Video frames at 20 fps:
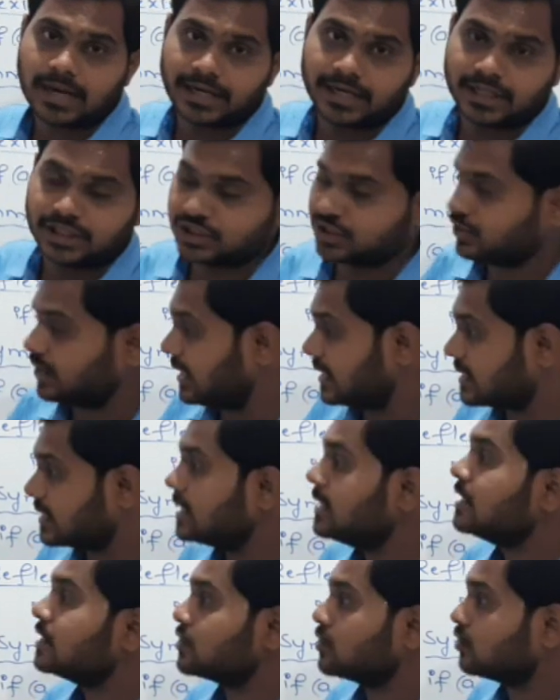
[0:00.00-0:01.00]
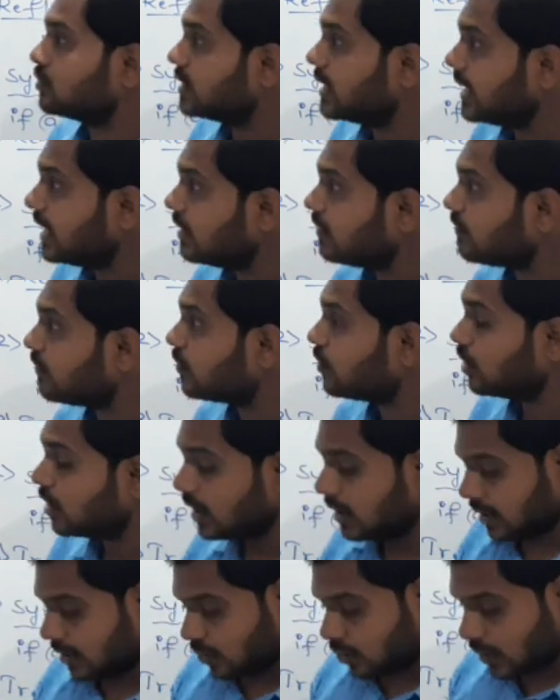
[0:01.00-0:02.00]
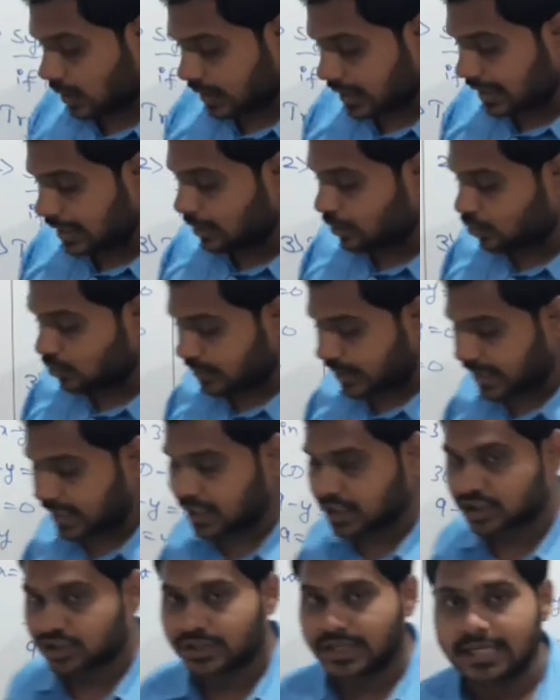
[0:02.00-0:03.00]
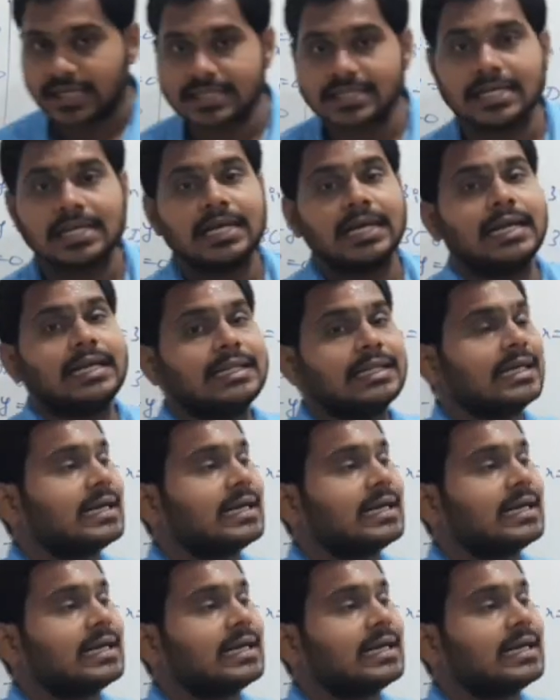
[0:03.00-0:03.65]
dear students. So therefore what I'll do, my dear students, in the